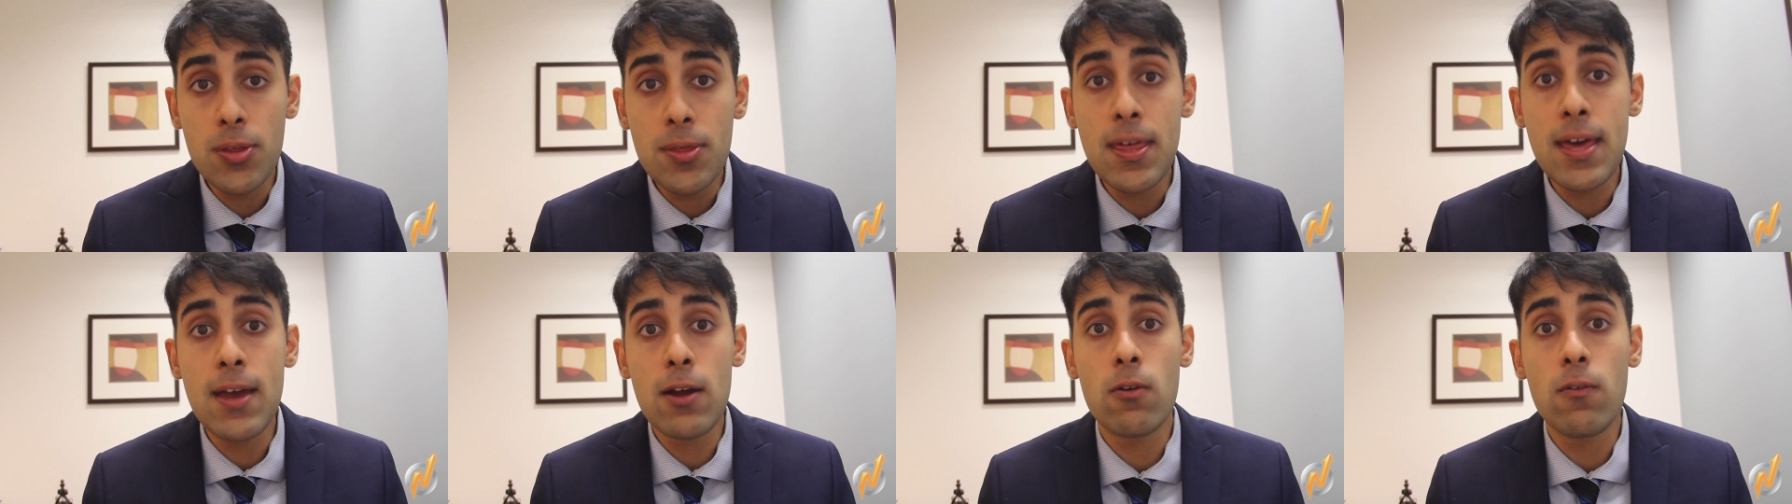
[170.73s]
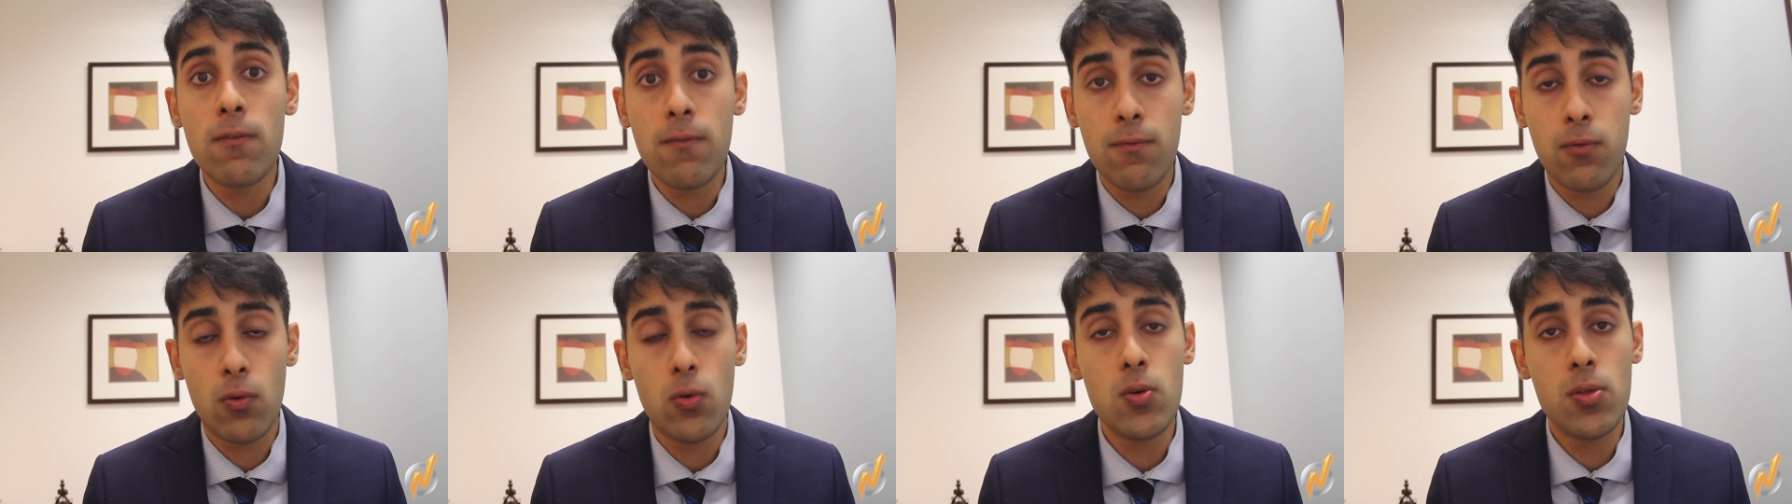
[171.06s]
there
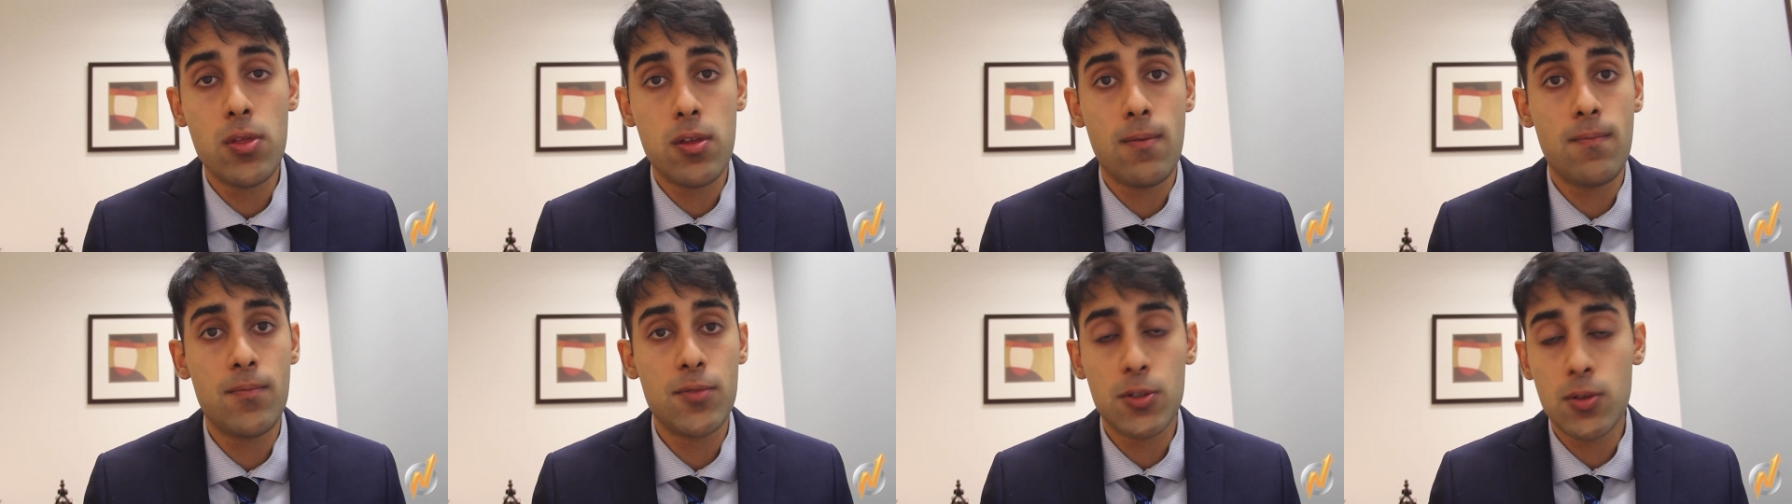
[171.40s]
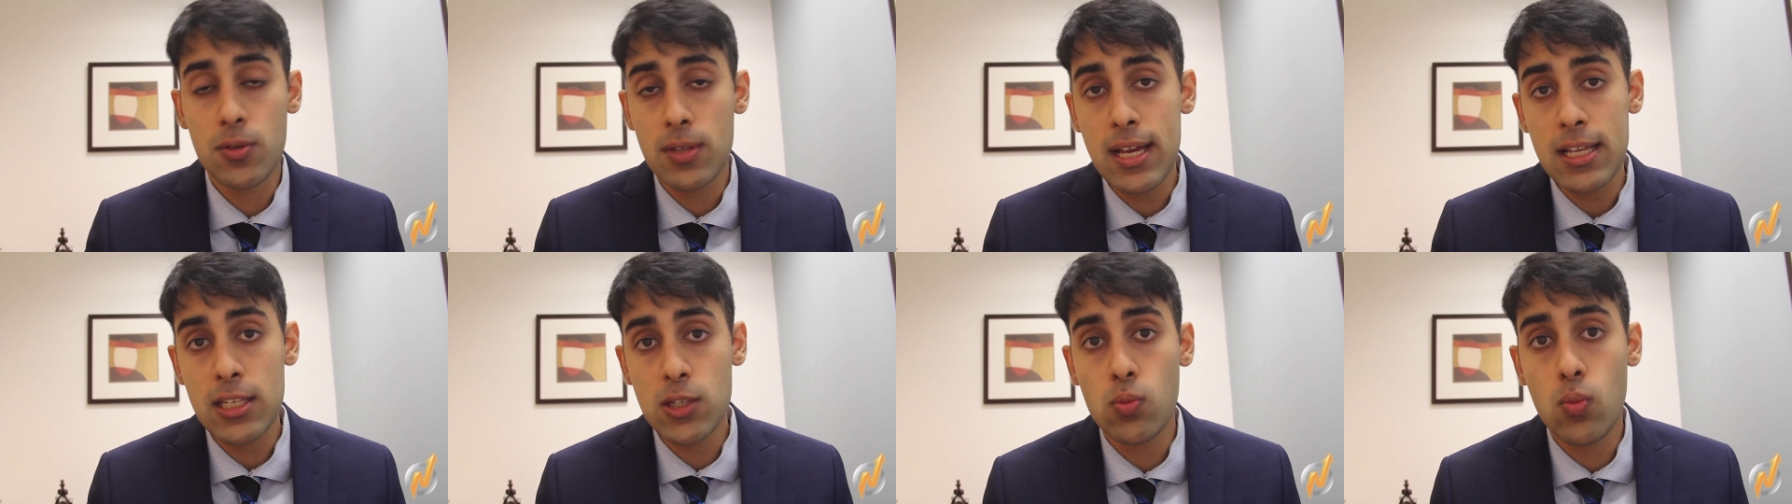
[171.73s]
for them. So
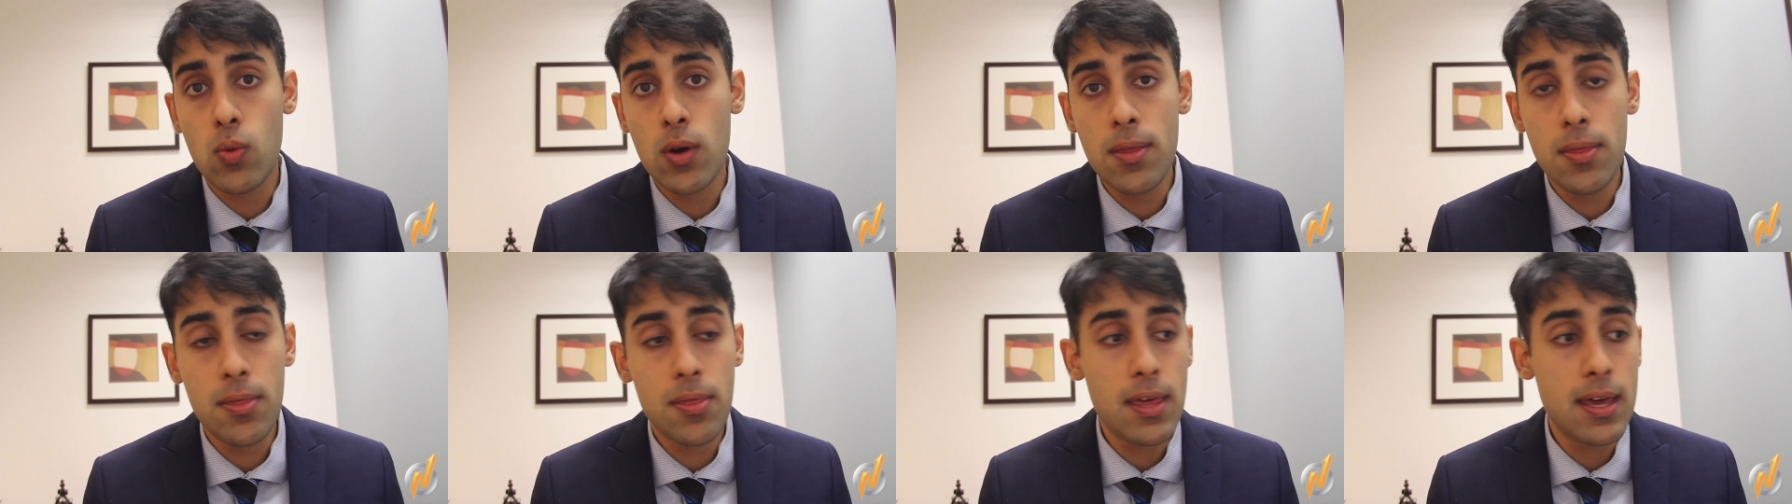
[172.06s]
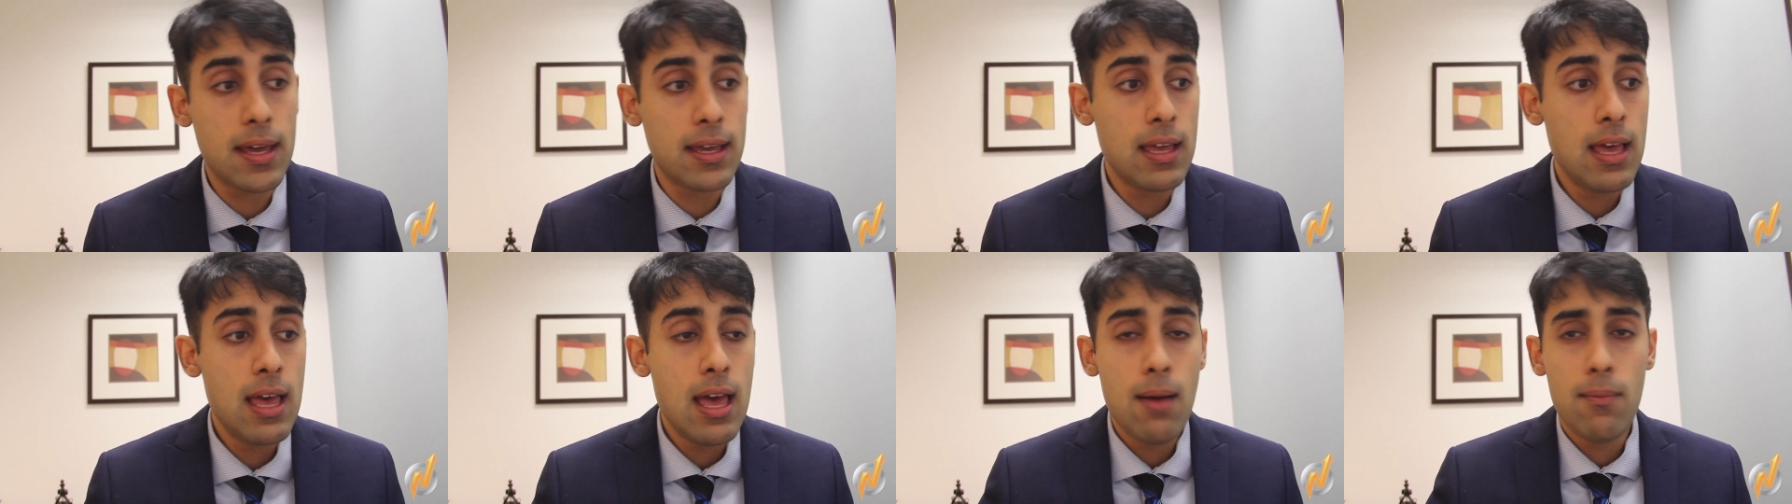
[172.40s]
that's one
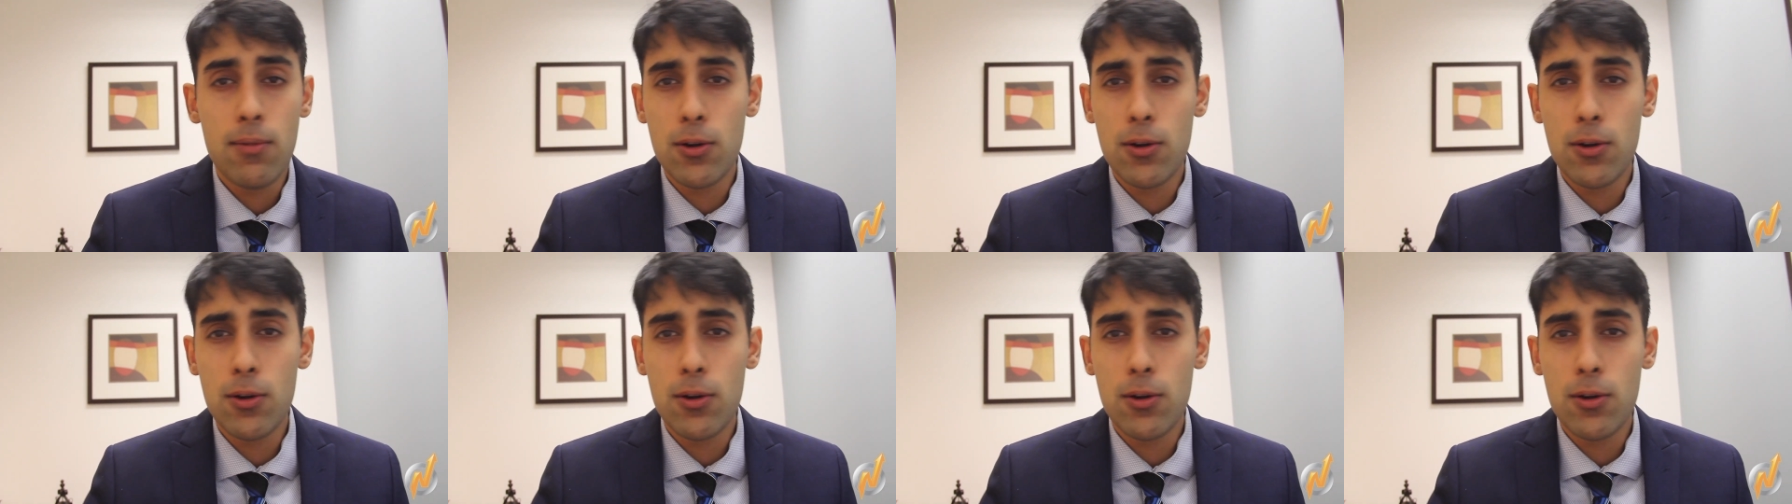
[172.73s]
thing.